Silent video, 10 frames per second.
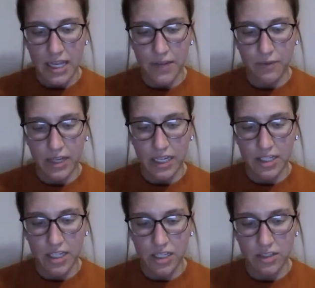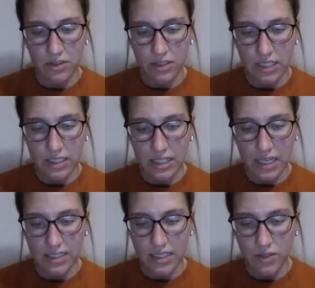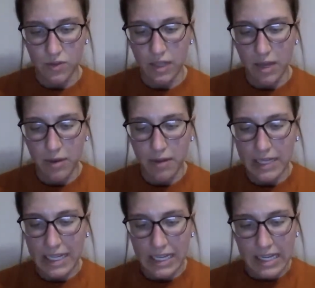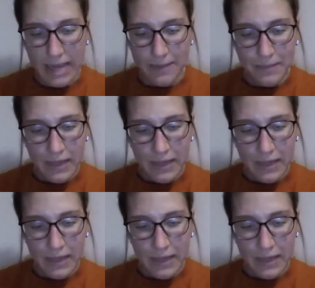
If we had a dog doodling test at school, I'd probably get an A.